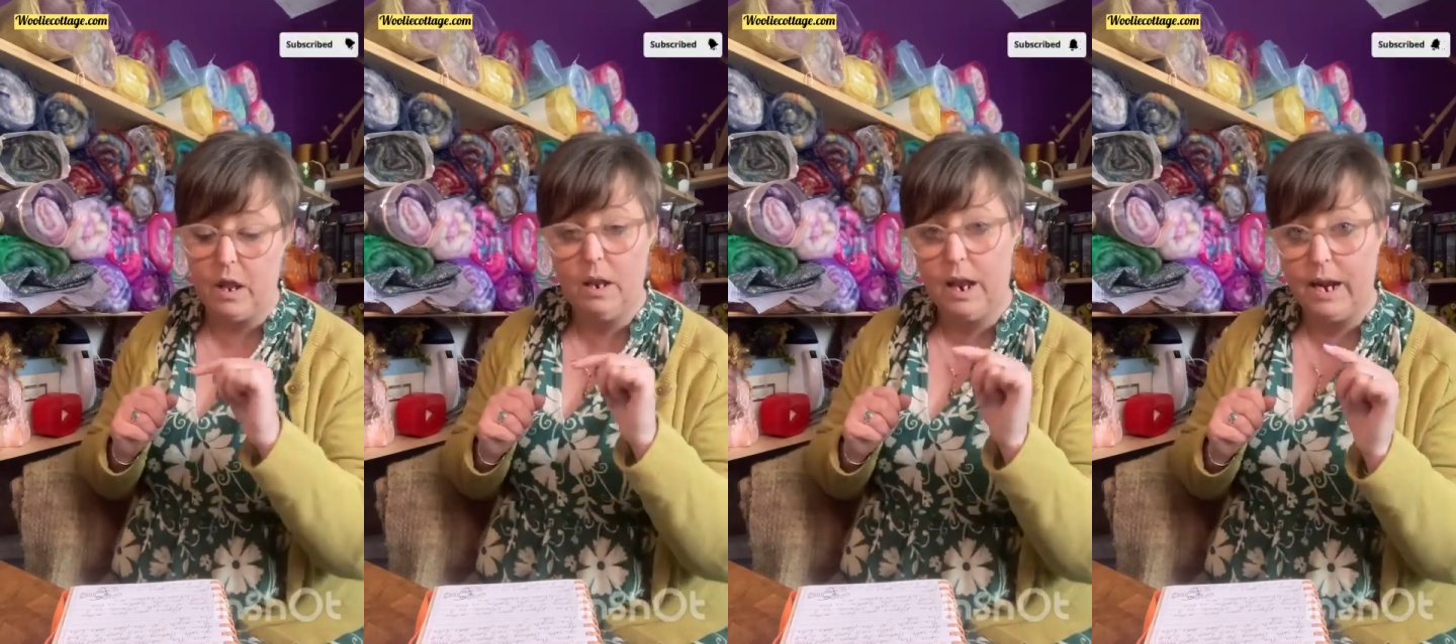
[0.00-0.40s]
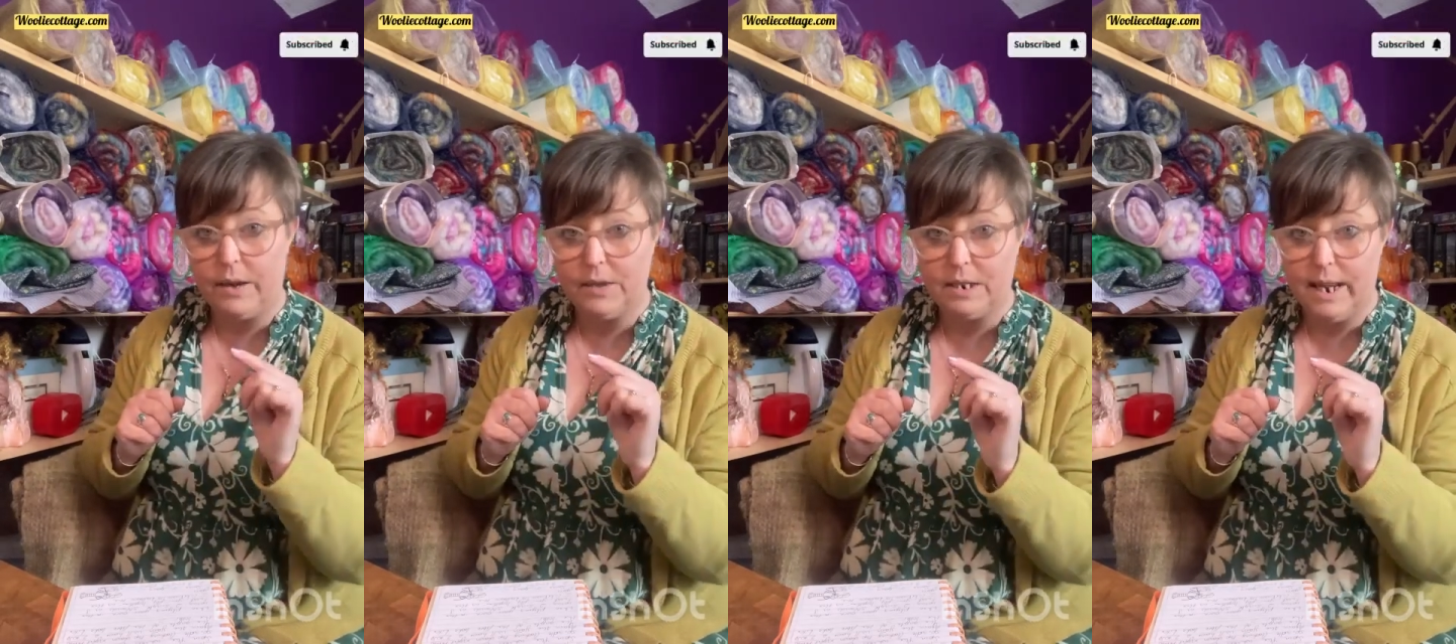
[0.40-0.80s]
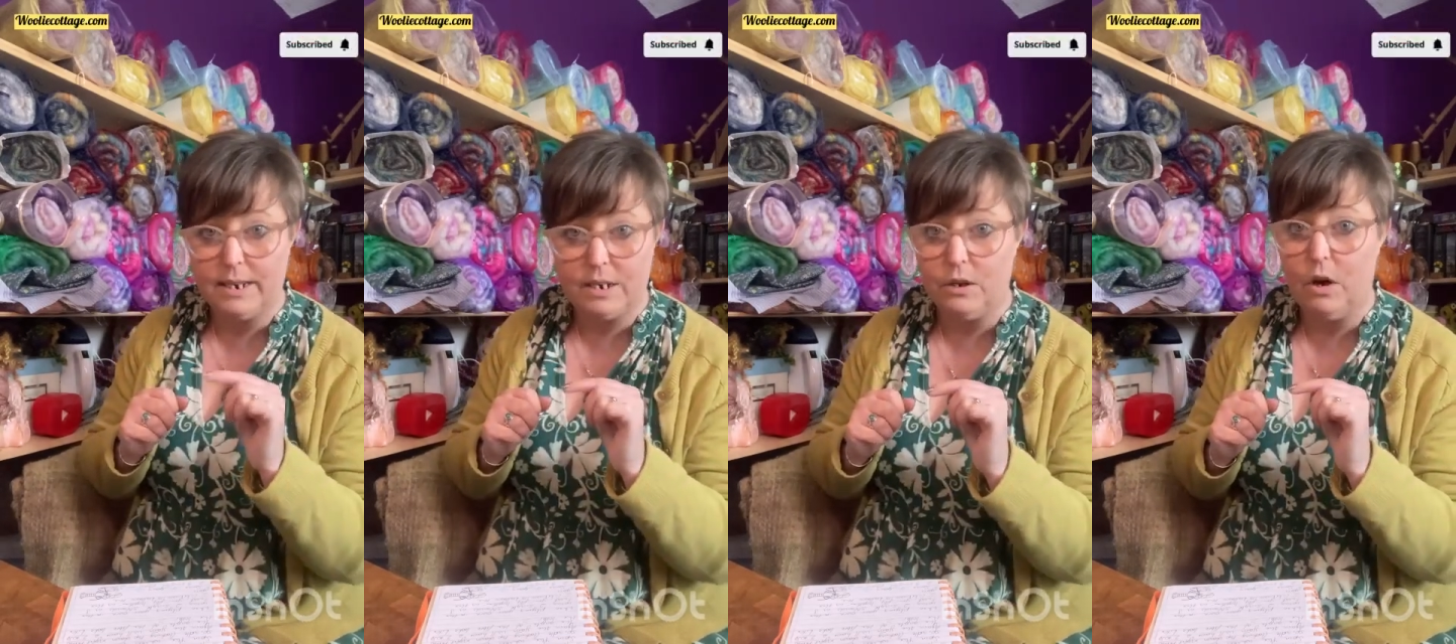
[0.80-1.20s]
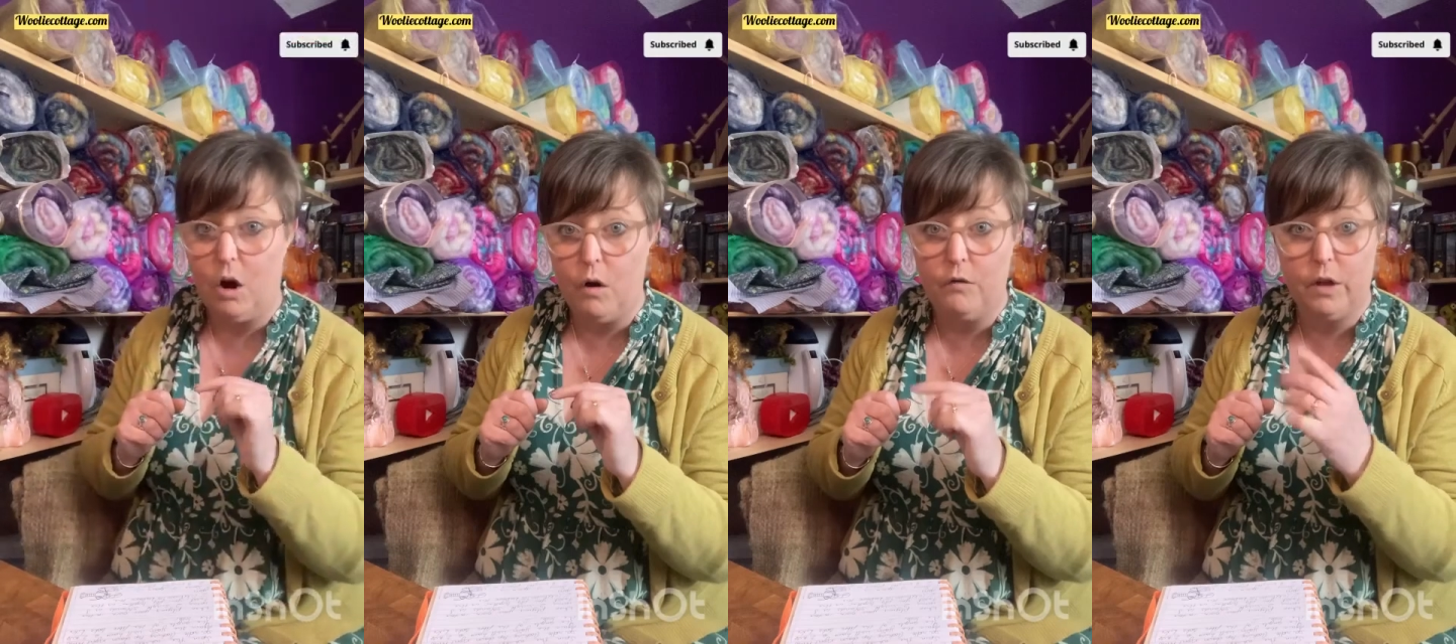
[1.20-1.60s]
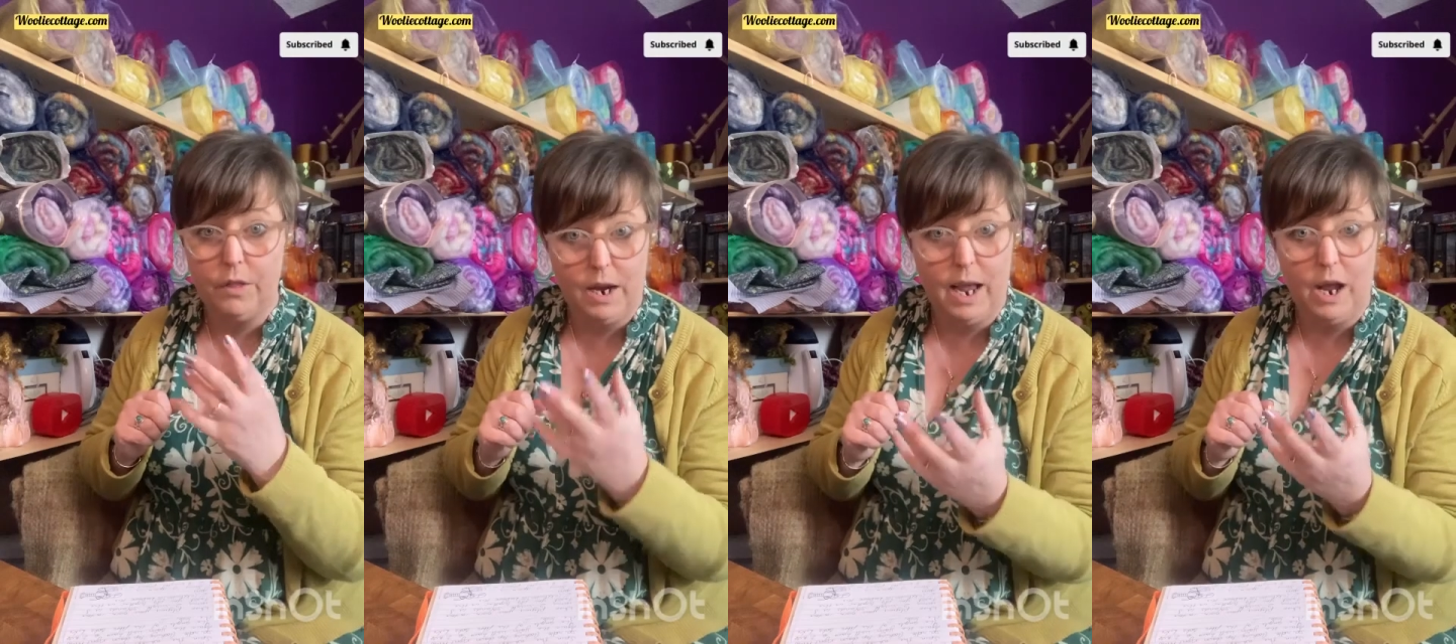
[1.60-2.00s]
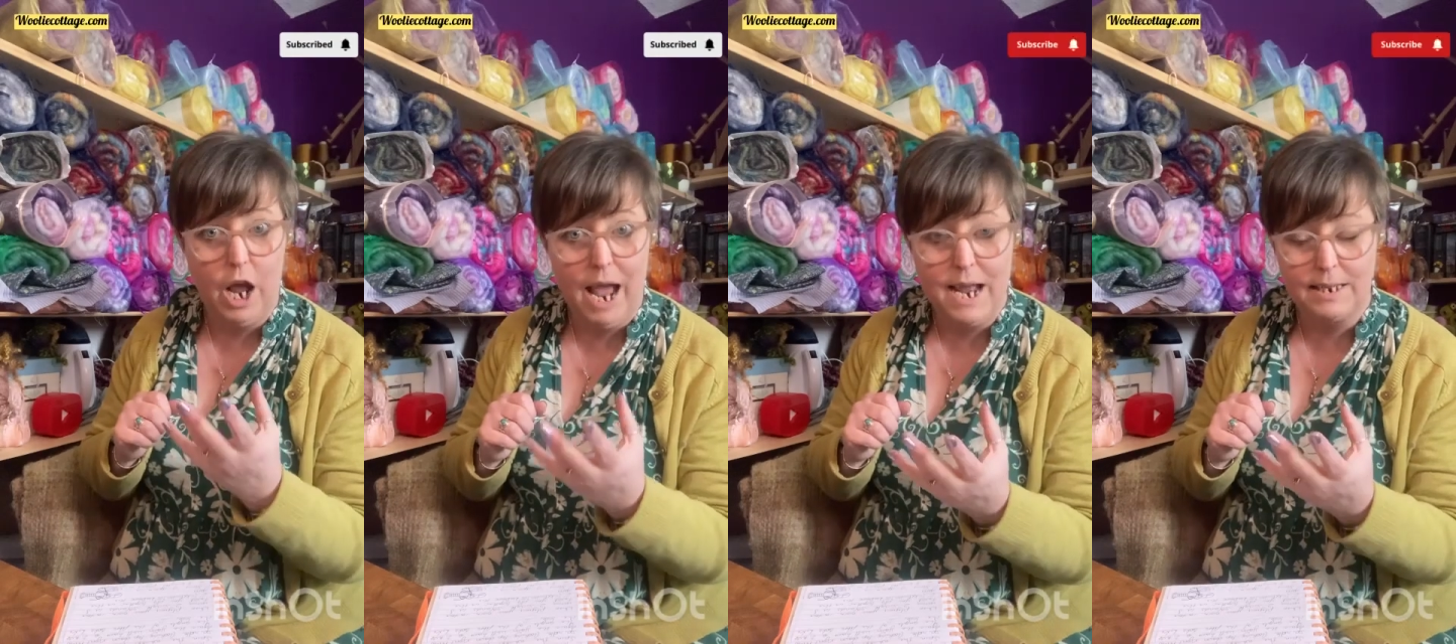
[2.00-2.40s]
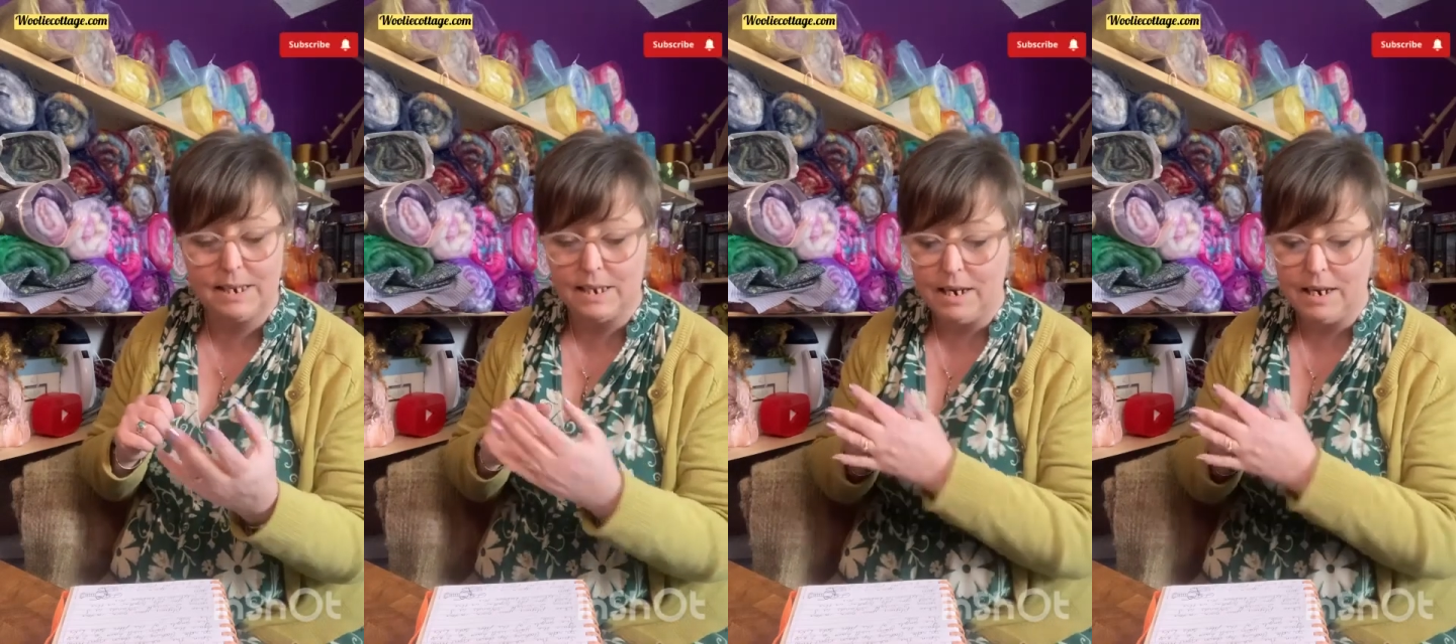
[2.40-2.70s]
like the centre of the letter S.